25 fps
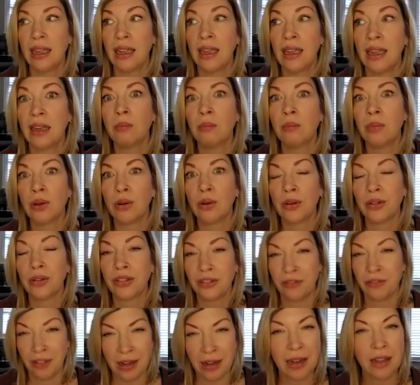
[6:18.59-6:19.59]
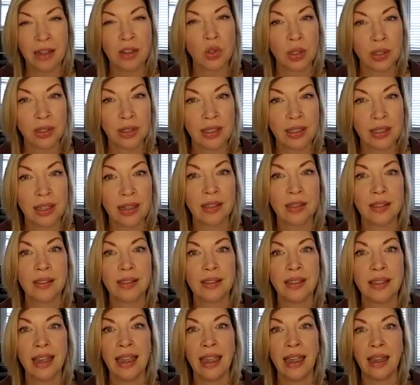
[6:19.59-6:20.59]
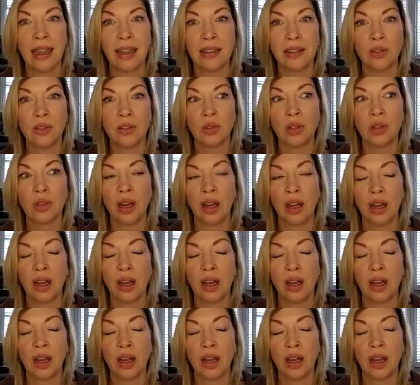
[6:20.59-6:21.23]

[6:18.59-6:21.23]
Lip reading: in both a financial sense and